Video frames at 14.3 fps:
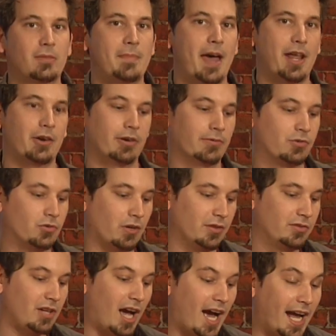a matter of
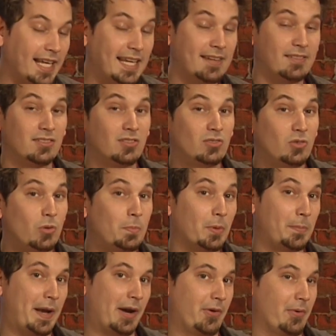trust. I get super
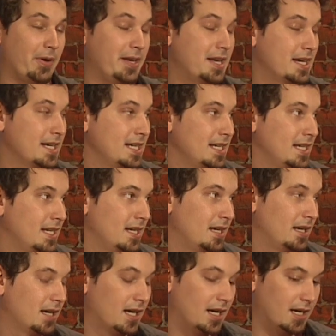paranoid.
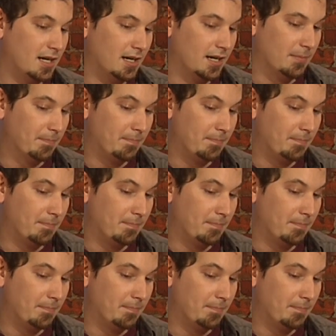Um,